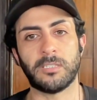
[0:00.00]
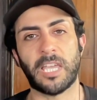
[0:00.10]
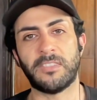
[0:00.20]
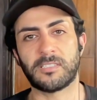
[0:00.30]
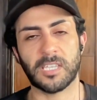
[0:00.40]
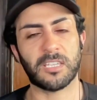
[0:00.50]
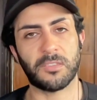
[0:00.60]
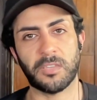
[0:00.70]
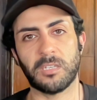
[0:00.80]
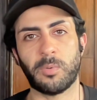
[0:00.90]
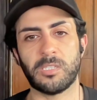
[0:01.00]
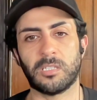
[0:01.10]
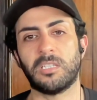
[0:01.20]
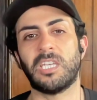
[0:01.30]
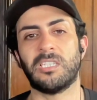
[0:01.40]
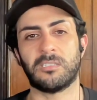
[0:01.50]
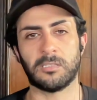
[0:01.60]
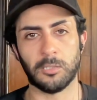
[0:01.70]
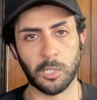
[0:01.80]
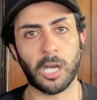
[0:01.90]
And the second thing basically is
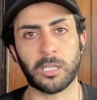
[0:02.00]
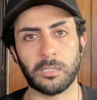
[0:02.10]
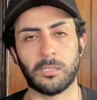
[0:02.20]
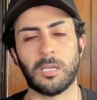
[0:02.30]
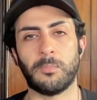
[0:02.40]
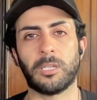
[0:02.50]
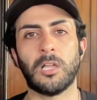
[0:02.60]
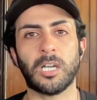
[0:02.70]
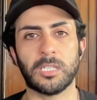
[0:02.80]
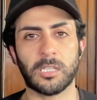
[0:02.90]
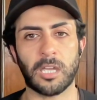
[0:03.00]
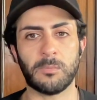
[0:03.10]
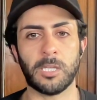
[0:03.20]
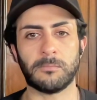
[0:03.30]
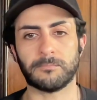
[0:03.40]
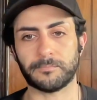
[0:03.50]
locking, and by locking I mean